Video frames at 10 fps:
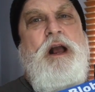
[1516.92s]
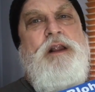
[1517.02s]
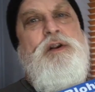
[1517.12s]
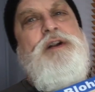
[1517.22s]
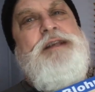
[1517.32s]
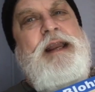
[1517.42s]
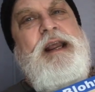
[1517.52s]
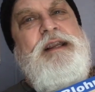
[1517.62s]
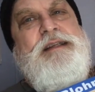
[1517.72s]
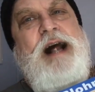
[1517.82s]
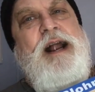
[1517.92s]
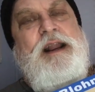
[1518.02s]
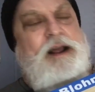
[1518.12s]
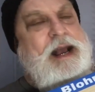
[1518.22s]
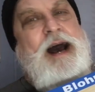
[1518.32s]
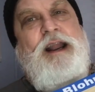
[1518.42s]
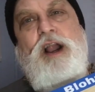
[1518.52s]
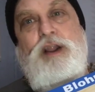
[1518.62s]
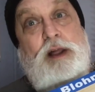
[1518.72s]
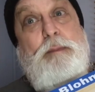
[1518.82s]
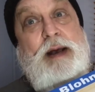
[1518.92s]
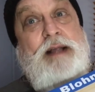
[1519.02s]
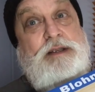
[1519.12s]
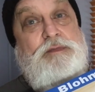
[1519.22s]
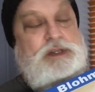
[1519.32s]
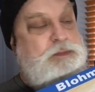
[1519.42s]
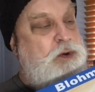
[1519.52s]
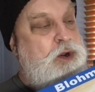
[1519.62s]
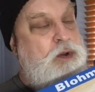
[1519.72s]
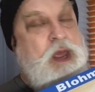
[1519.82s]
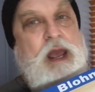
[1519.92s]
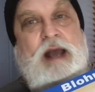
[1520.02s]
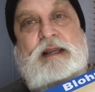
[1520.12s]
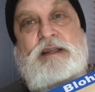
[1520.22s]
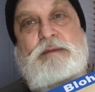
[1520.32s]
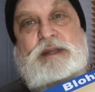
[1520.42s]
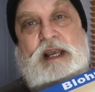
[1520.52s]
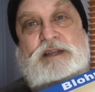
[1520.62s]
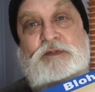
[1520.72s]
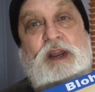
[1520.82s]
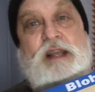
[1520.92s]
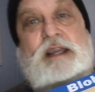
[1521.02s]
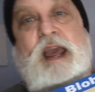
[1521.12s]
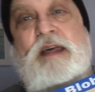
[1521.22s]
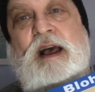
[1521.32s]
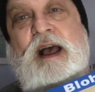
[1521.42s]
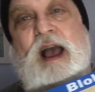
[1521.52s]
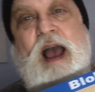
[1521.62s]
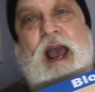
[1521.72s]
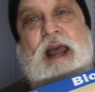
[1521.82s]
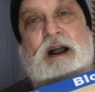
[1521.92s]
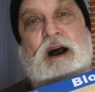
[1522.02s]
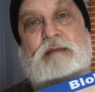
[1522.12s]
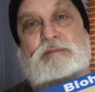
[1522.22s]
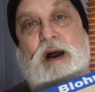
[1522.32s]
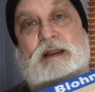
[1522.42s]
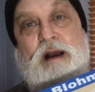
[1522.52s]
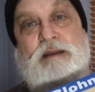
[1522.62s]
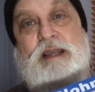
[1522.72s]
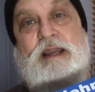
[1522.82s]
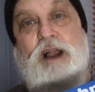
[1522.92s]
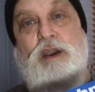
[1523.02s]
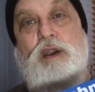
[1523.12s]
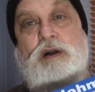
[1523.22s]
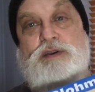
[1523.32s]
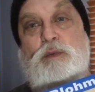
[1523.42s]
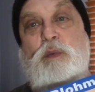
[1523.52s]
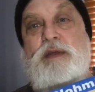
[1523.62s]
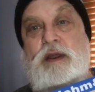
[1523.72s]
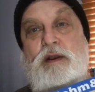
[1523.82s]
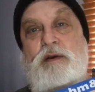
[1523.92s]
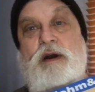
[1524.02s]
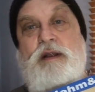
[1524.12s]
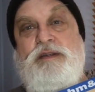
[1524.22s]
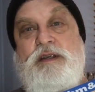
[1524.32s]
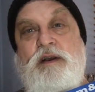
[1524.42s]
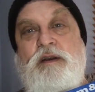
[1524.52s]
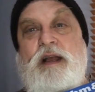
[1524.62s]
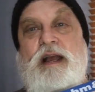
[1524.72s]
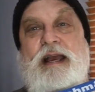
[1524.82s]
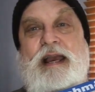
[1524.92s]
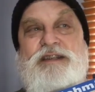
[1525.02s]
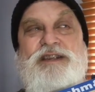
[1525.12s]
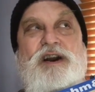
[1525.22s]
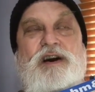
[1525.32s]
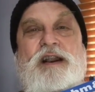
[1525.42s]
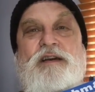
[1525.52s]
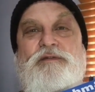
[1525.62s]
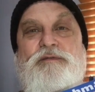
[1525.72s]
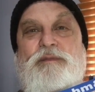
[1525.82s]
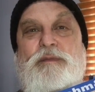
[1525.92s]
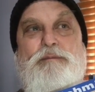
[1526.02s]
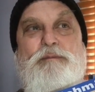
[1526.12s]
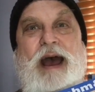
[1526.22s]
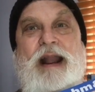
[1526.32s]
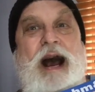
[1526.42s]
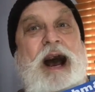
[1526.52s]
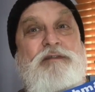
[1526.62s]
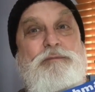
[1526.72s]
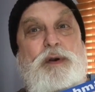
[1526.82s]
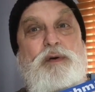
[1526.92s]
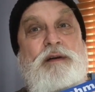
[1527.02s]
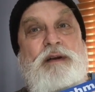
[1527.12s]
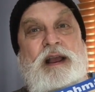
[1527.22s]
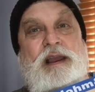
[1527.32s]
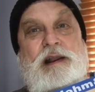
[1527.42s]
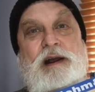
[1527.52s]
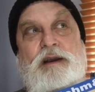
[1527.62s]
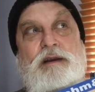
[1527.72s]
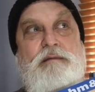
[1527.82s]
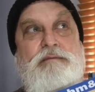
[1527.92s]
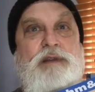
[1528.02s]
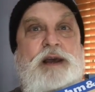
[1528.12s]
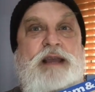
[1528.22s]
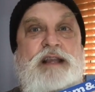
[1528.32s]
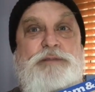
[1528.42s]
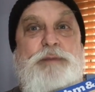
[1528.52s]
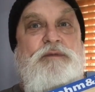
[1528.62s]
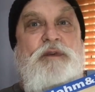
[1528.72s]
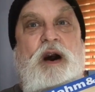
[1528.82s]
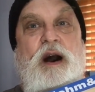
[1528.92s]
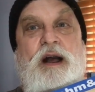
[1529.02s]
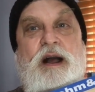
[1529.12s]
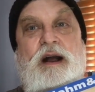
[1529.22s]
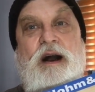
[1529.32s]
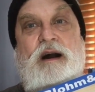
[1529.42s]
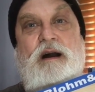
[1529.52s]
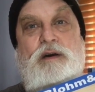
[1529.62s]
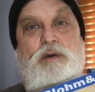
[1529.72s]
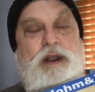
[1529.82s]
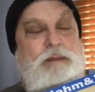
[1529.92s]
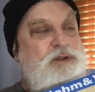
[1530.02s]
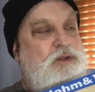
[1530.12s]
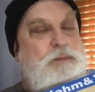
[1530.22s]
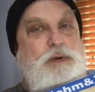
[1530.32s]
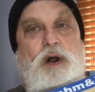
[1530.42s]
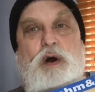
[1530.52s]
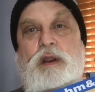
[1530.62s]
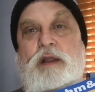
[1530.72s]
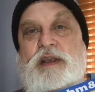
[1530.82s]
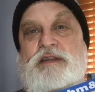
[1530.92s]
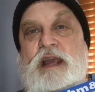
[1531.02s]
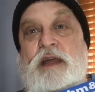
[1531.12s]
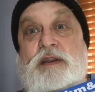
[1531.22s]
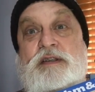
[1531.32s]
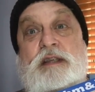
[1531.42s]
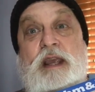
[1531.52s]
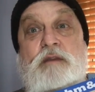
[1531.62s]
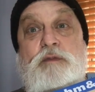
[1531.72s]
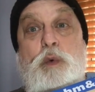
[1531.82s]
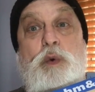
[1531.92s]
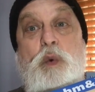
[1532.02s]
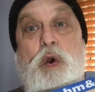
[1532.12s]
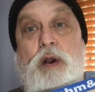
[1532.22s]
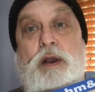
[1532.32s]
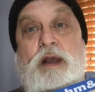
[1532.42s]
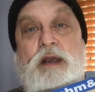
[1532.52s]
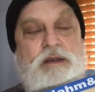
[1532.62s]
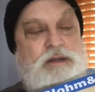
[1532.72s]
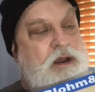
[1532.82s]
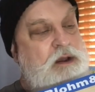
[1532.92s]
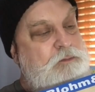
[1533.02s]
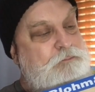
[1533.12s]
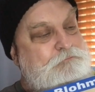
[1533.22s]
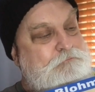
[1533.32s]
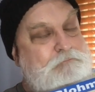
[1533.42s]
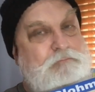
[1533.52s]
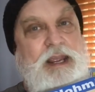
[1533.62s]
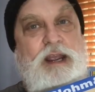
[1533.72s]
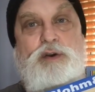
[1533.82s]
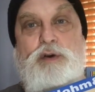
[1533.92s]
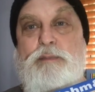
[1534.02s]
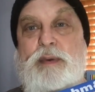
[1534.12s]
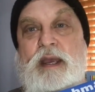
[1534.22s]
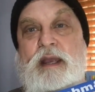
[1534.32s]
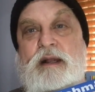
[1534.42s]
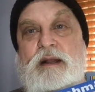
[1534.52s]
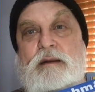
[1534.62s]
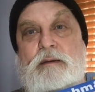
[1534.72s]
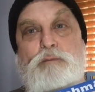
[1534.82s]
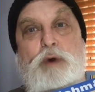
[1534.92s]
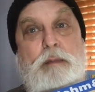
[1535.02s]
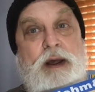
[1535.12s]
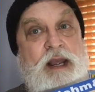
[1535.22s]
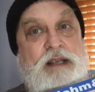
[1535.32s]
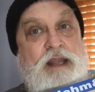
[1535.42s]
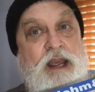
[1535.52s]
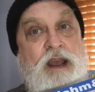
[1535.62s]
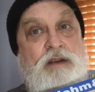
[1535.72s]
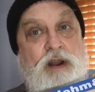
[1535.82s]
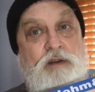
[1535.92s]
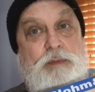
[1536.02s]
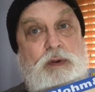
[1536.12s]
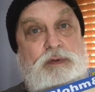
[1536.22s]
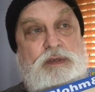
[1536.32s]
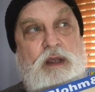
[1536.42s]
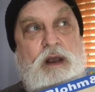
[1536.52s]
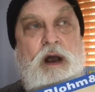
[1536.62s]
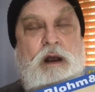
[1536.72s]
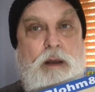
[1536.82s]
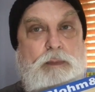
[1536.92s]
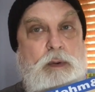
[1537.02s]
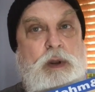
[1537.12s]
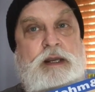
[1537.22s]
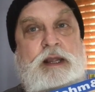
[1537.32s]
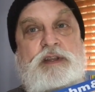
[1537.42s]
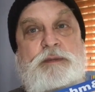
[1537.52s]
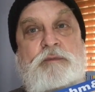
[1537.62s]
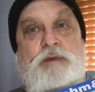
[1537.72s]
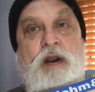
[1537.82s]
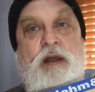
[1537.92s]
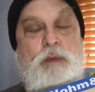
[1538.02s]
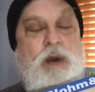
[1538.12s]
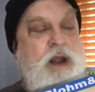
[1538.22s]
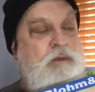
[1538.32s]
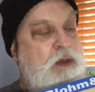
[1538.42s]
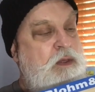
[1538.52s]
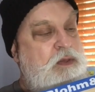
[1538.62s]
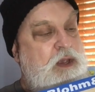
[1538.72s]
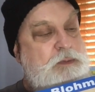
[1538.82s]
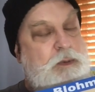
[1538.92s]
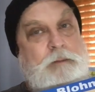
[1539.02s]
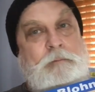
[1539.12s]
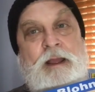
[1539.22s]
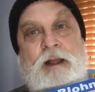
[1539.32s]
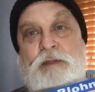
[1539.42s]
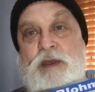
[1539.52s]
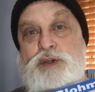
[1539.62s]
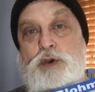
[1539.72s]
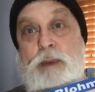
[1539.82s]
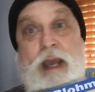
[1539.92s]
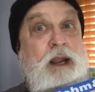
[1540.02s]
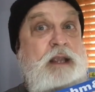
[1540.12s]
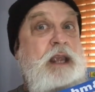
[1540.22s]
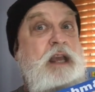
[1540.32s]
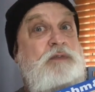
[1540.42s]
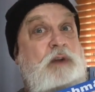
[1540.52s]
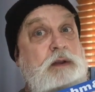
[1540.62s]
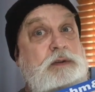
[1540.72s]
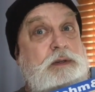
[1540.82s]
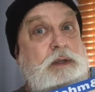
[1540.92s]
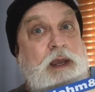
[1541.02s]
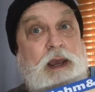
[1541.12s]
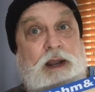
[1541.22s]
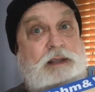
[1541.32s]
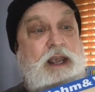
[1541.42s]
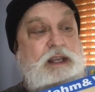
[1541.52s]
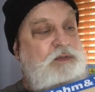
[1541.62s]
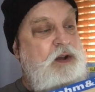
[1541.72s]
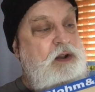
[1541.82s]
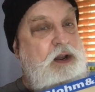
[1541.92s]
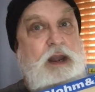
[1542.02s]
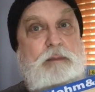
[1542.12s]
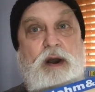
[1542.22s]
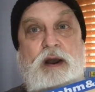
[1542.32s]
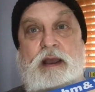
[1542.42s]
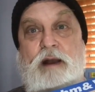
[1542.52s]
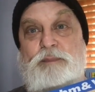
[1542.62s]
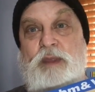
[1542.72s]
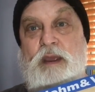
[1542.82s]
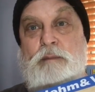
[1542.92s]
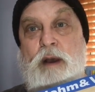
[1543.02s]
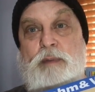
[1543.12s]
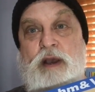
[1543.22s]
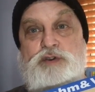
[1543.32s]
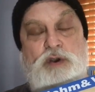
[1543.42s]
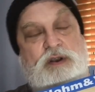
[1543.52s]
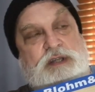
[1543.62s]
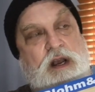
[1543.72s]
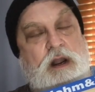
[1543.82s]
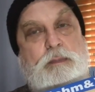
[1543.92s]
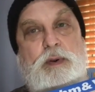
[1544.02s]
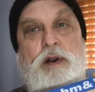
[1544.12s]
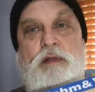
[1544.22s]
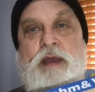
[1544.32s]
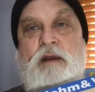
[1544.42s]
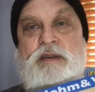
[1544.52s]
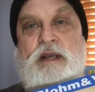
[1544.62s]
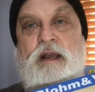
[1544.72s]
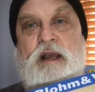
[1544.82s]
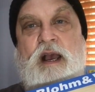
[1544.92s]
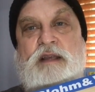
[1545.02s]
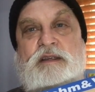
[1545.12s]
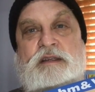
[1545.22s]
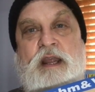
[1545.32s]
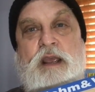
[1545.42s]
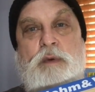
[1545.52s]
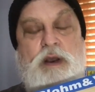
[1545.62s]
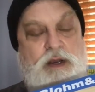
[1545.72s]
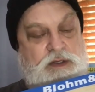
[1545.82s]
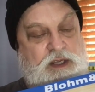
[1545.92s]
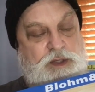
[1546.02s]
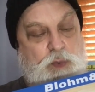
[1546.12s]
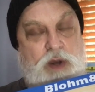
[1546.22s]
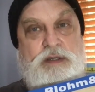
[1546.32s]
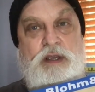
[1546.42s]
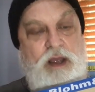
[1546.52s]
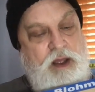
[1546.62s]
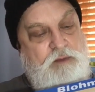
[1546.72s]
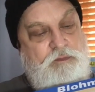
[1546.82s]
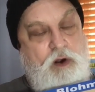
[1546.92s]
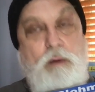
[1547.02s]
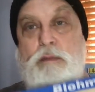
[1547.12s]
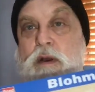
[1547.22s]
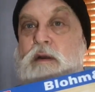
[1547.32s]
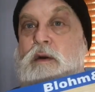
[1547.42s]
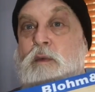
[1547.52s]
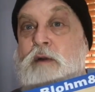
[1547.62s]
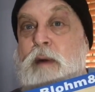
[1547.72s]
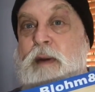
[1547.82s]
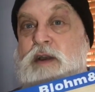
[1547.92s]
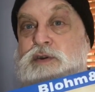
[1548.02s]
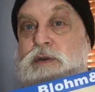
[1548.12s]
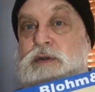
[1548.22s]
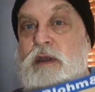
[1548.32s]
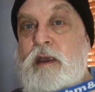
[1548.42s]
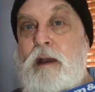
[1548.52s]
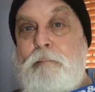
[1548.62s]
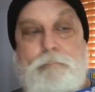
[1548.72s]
not technically started, I cut a lot of parts off the sprue and did some test fitting together, and I did a lot with it, all right? So it's kind of had a half build. You know, like that Spitfire, I already sort of put a whole lot of things together to see if it would work. So it could be one of my next aircraft builds. I probably would like to get the Spitfire out of the way and a few other things, but this could be, unless it gets voted in by Patreon, because I kind of put it on there as a sneaky one, because this was from one of my patrons. Yeah.